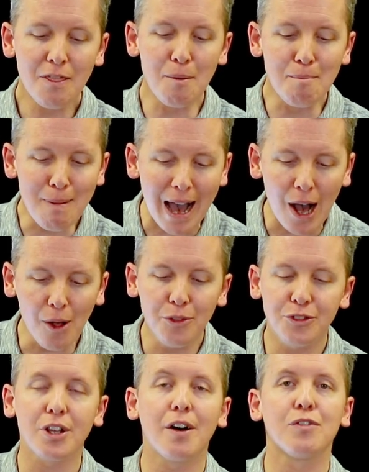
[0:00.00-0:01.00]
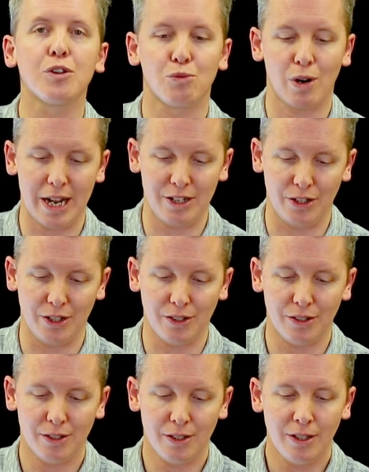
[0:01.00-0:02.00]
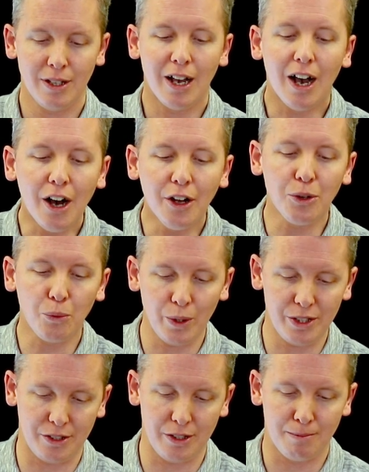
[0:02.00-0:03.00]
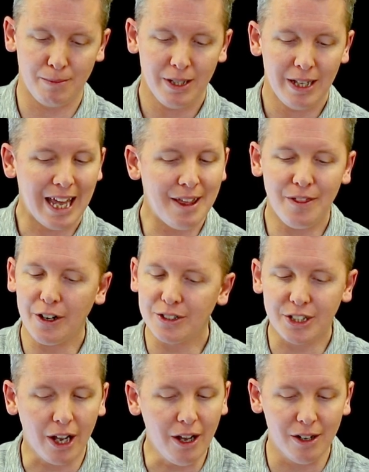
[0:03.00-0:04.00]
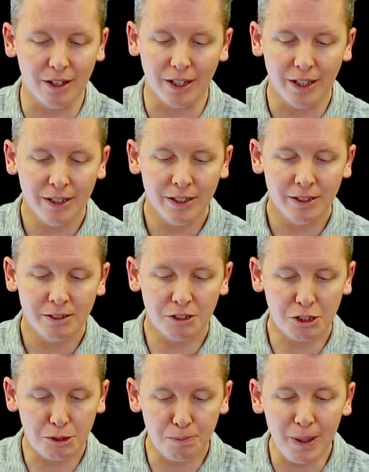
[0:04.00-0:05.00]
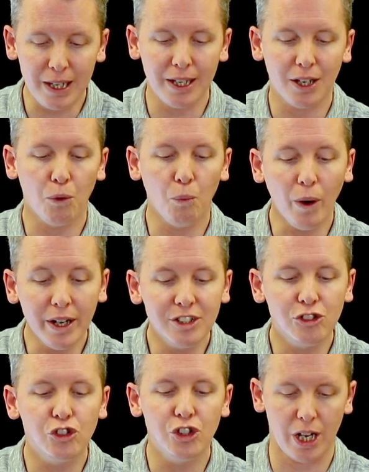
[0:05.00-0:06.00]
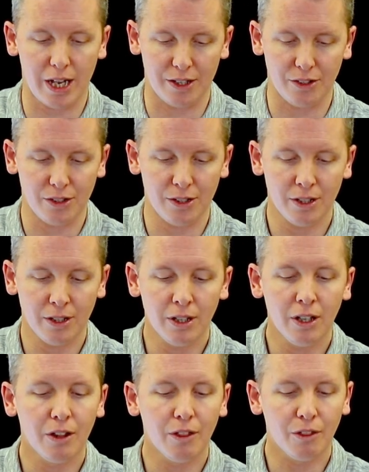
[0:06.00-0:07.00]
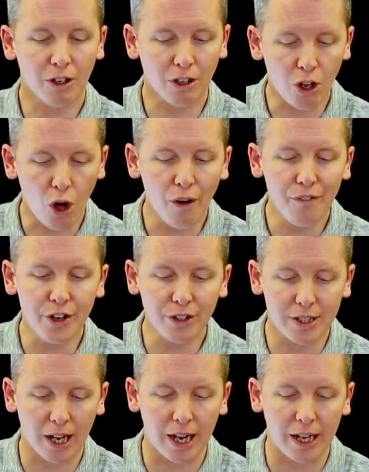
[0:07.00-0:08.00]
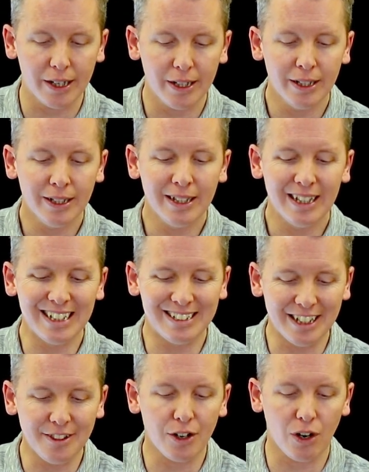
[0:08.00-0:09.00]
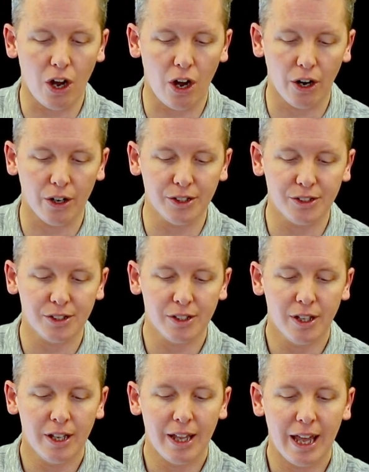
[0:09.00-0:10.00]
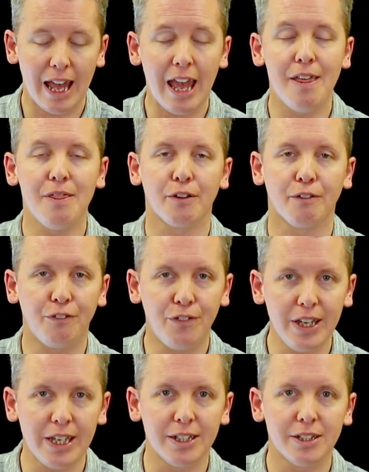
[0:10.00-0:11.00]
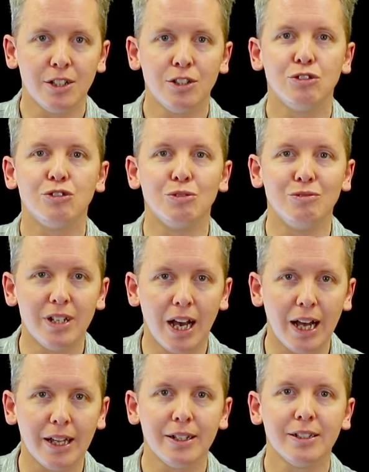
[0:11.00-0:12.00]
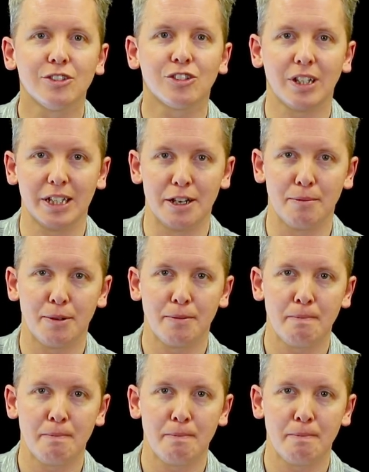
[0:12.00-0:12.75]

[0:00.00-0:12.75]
The mouths of the righteous utter wisdom, and their tongue speak what is just. The law of their God is in their hearts, and their feet do not slip.